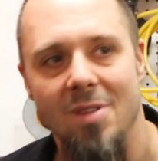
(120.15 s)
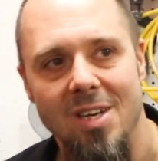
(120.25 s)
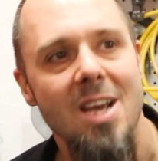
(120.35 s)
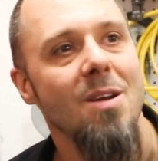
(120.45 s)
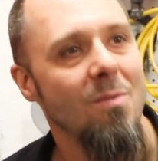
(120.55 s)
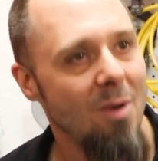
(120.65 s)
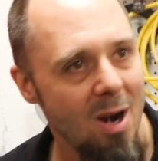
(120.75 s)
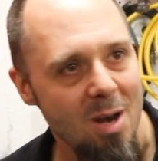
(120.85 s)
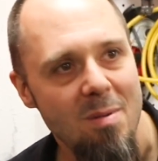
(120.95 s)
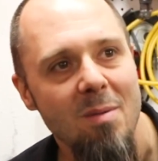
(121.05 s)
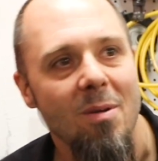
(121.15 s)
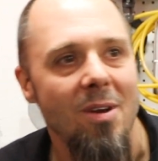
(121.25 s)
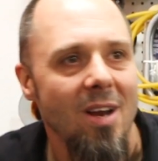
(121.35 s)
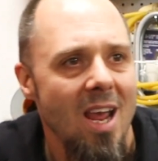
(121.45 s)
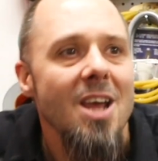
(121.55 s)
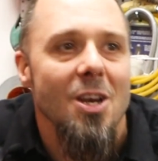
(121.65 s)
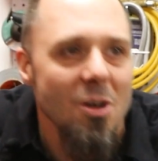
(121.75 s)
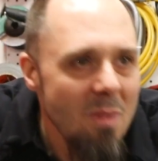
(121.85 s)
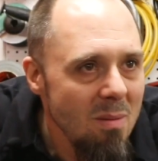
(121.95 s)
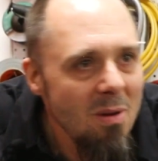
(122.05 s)
Again, run into people and they're like, hey, can
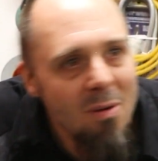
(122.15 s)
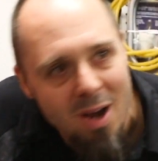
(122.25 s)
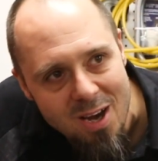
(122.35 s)
you make me one?